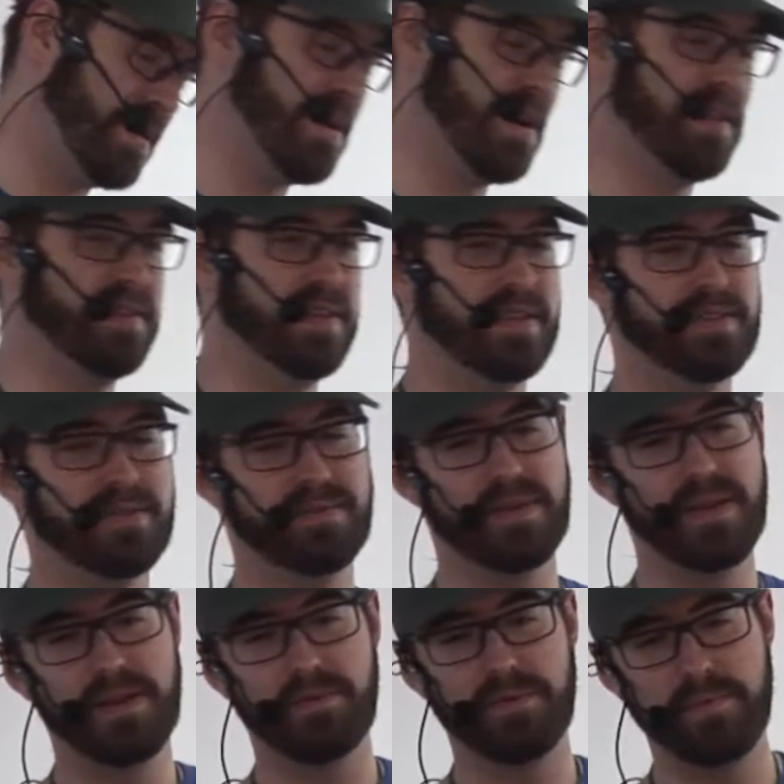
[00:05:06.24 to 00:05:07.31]
context,
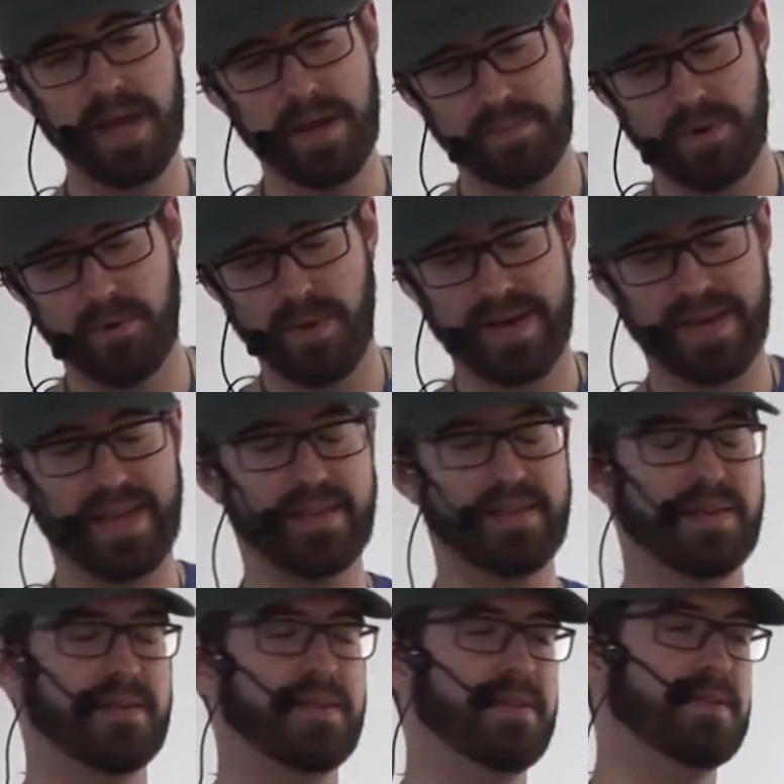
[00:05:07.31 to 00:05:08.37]
remember why I
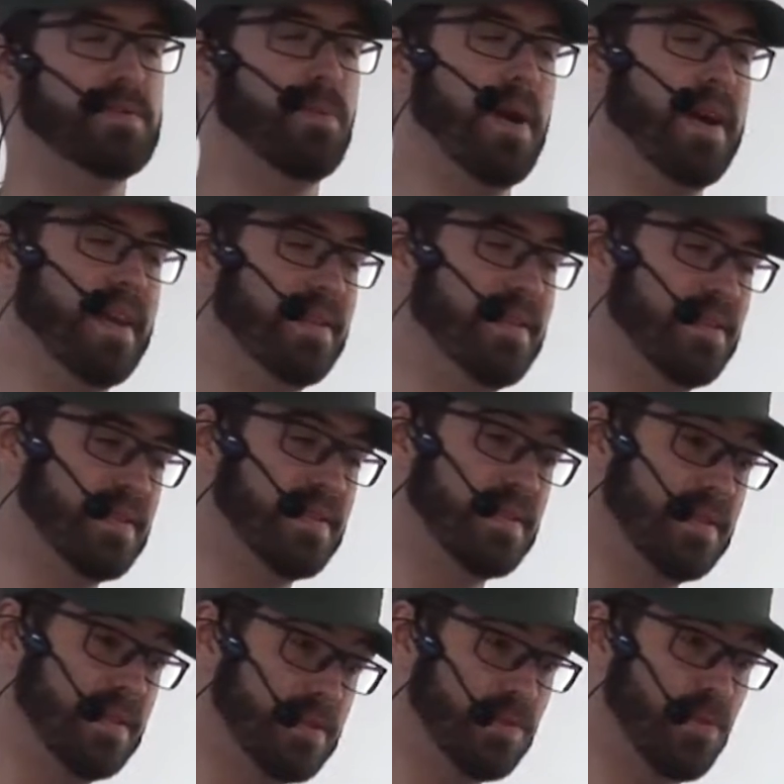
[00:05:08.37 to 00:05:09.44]
did this
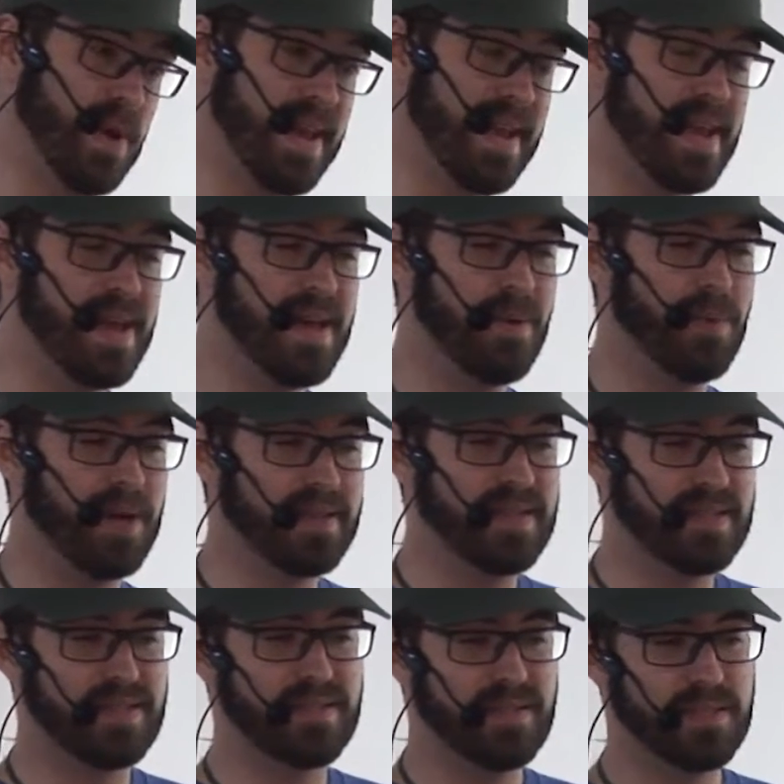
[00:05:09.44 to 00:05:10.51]
this way, what
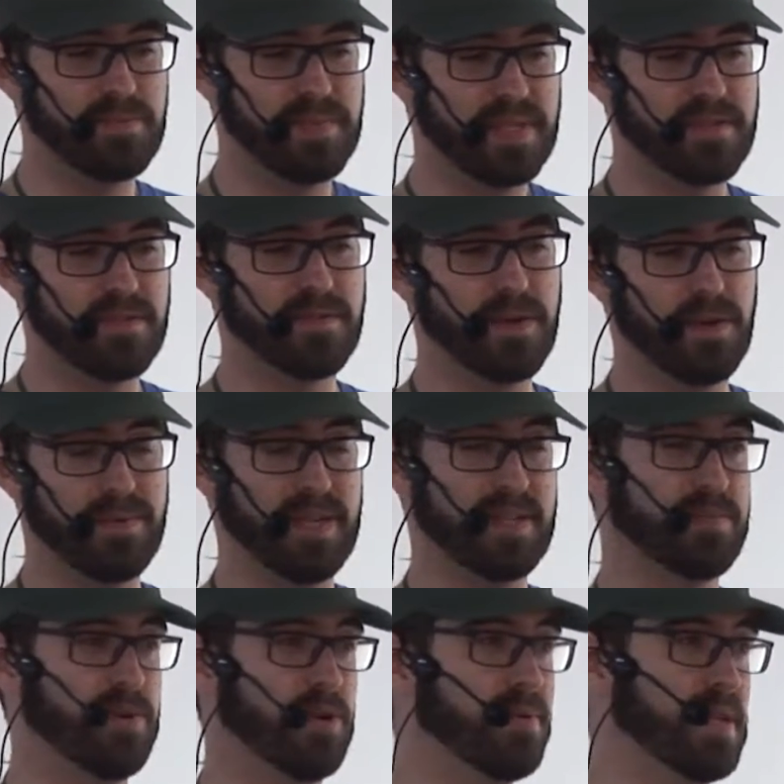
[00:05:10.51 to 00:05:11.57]
does this piece of code
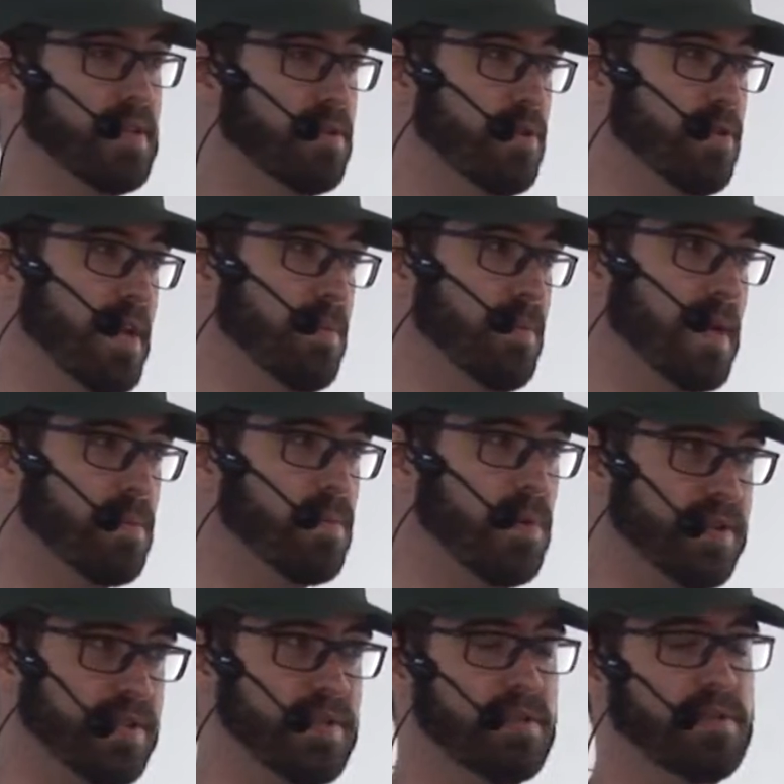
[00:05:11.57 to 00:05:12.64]
that's broken do, and what
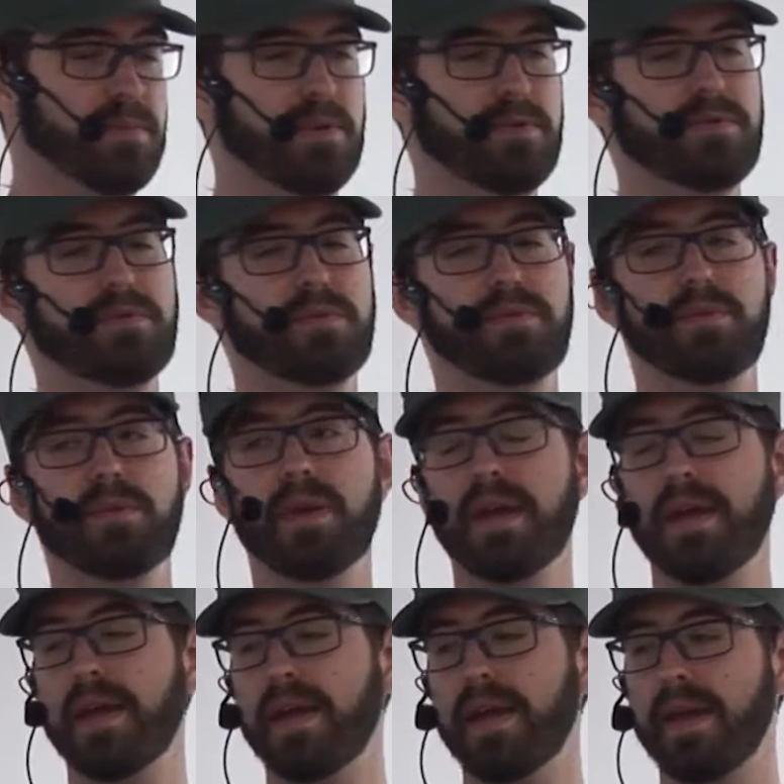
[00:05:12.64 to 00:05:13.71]
was it supposed to do.
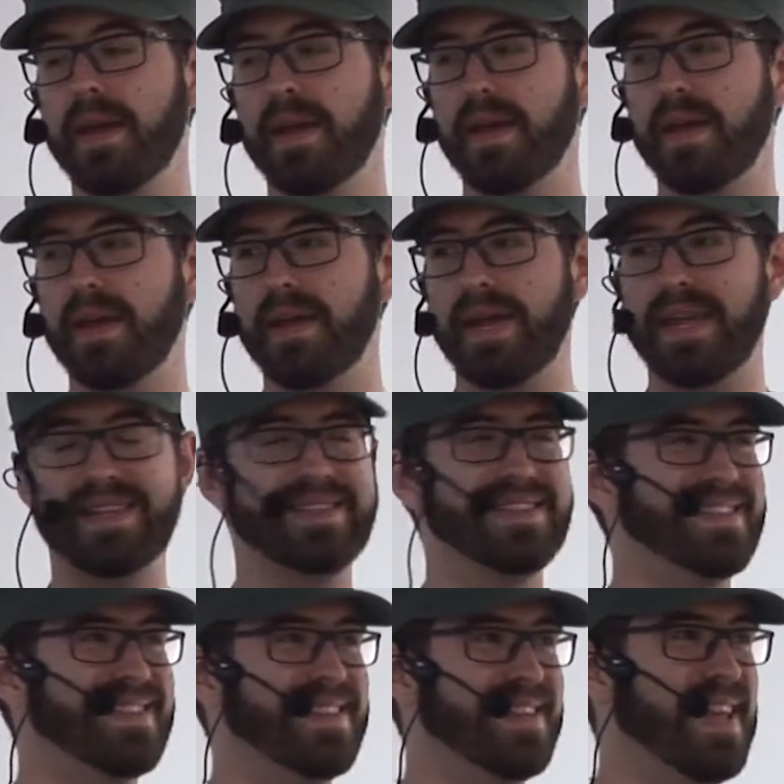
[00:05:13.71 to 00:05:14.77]
And
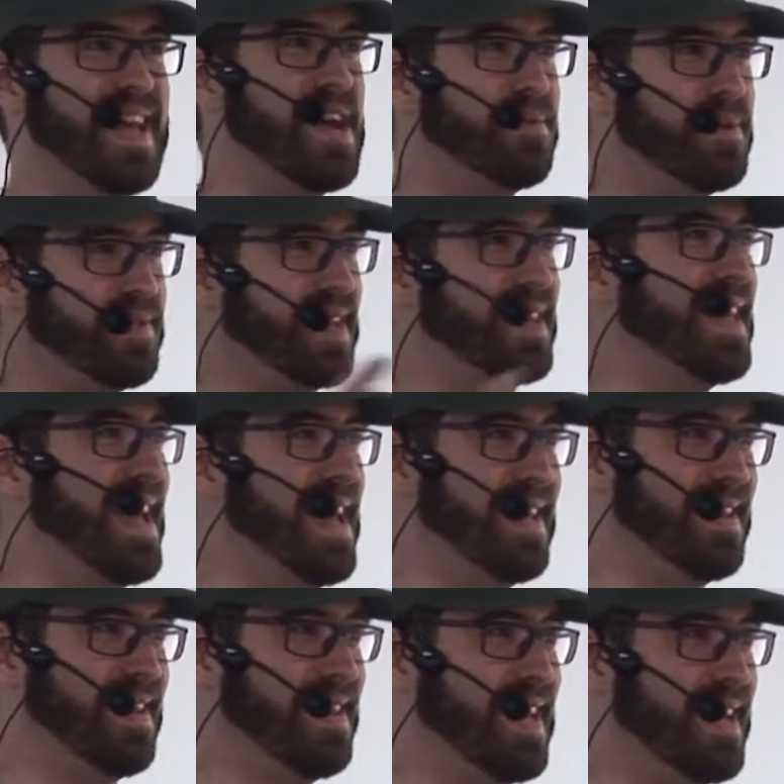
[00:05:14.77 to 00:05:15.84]
everything
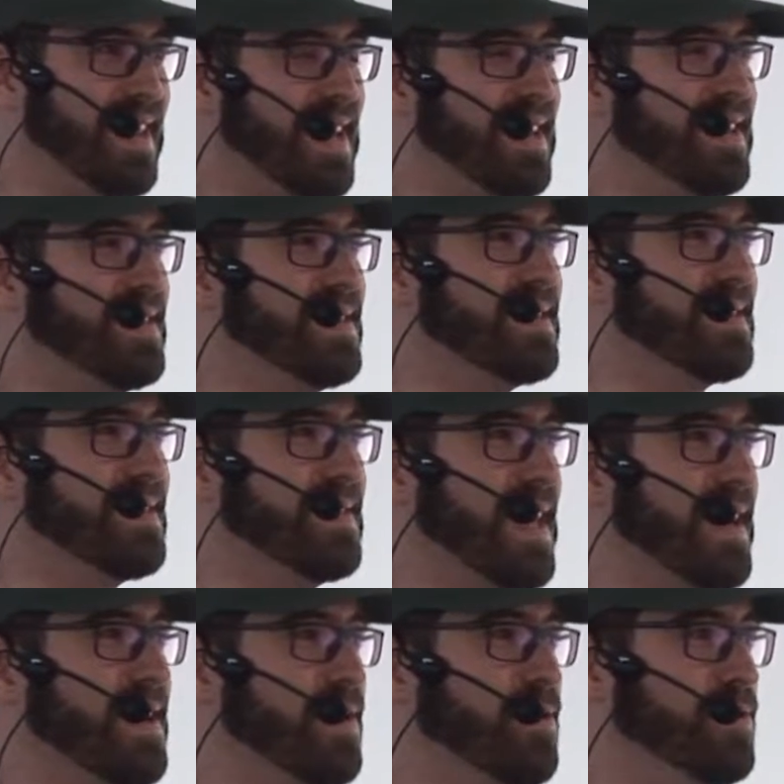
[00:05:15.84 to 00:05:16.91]
like that is
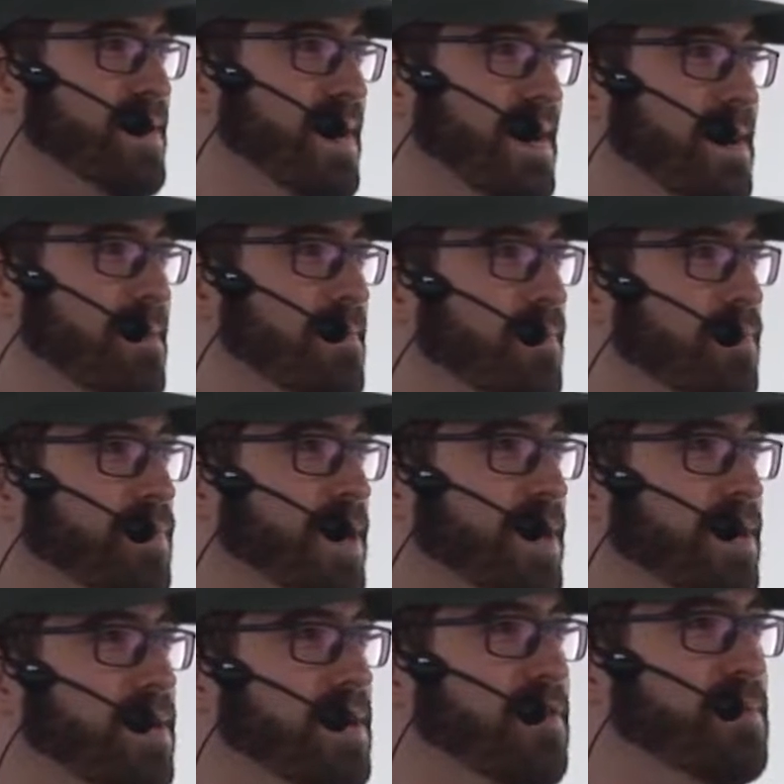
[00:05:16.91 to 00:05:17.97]
taking your time.
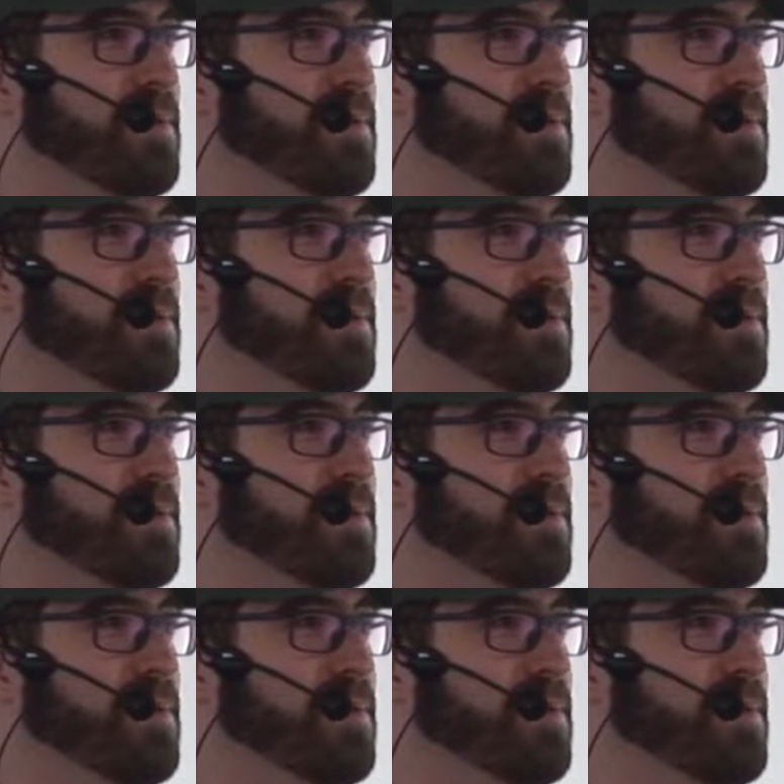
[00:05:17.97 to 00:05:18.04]
You could have